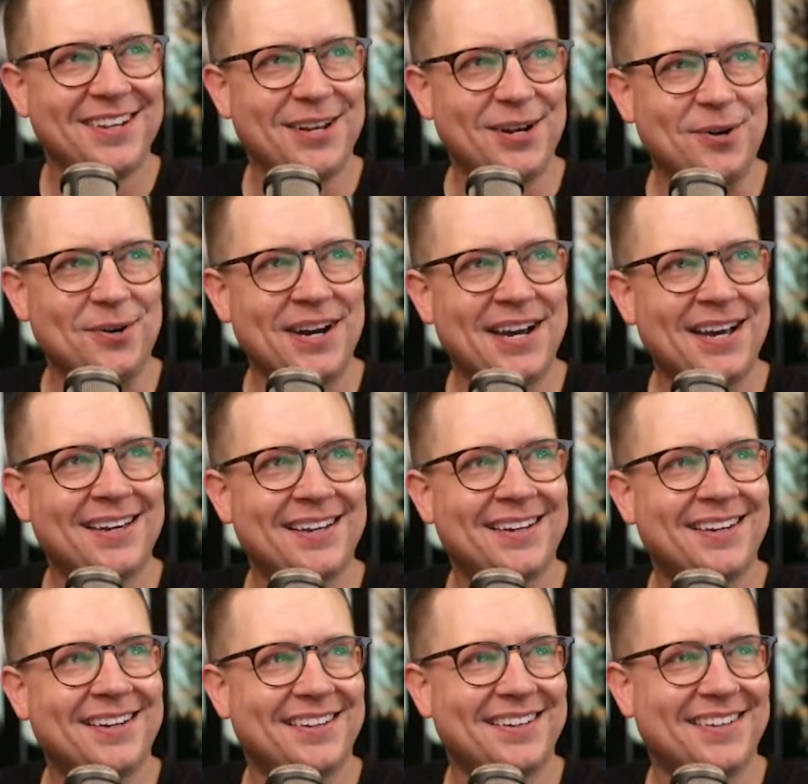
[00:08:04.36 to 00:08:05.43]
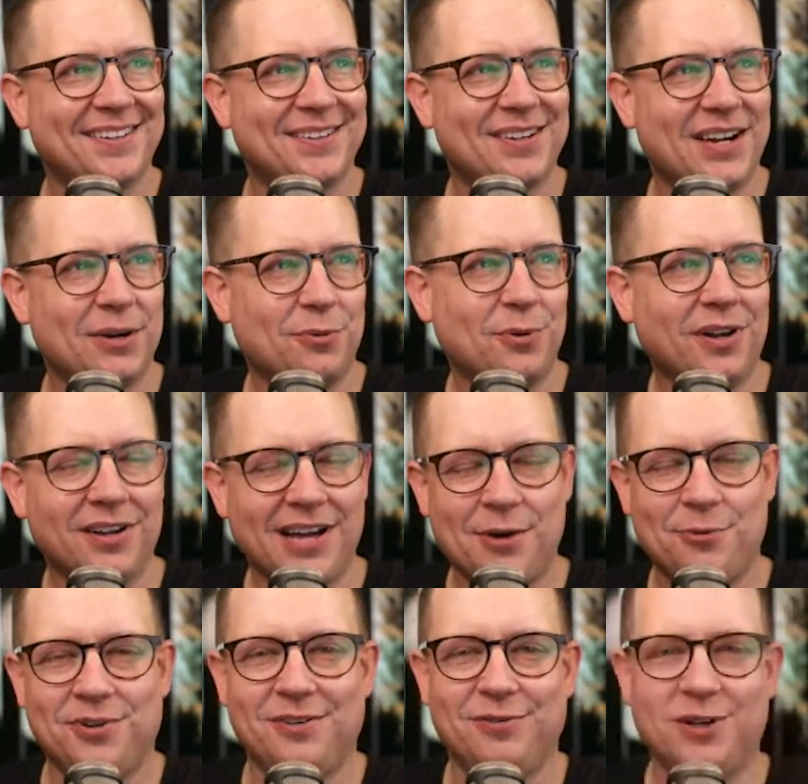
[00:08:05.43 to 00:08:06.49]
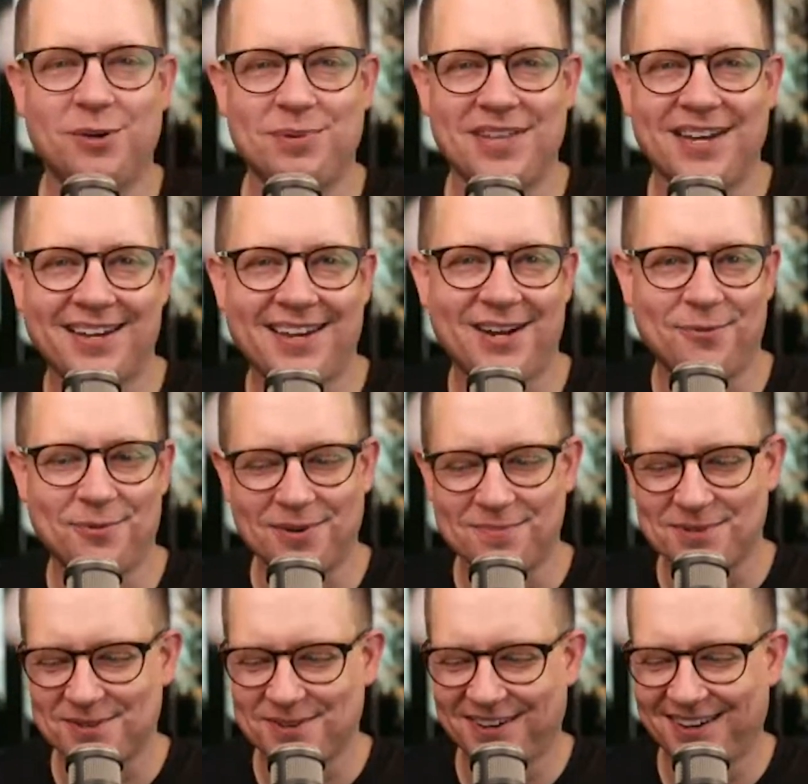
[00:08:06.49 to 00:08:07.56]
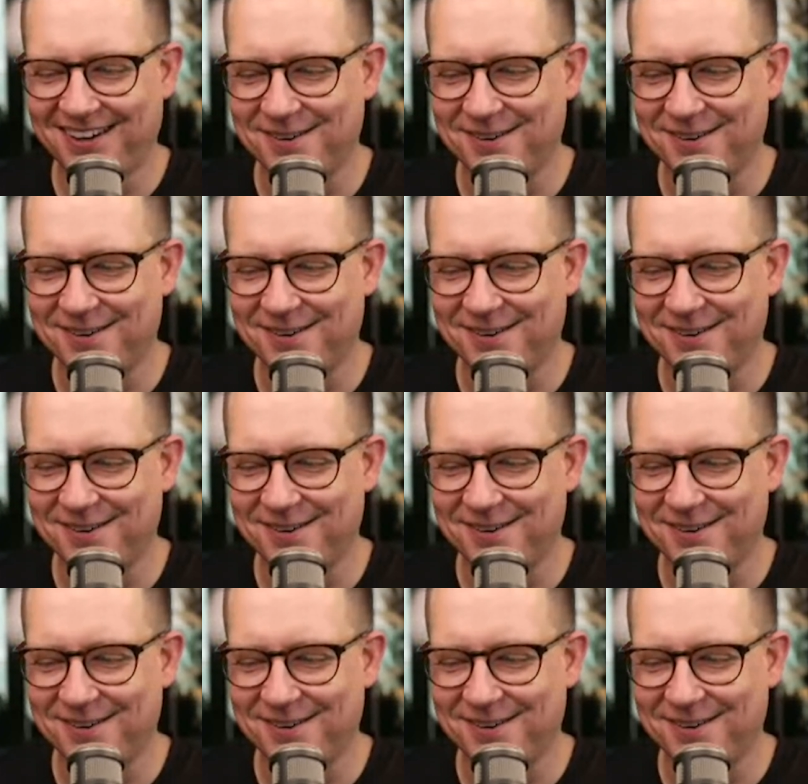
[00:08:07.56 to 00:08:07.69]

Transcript: I won't even open that can of worms.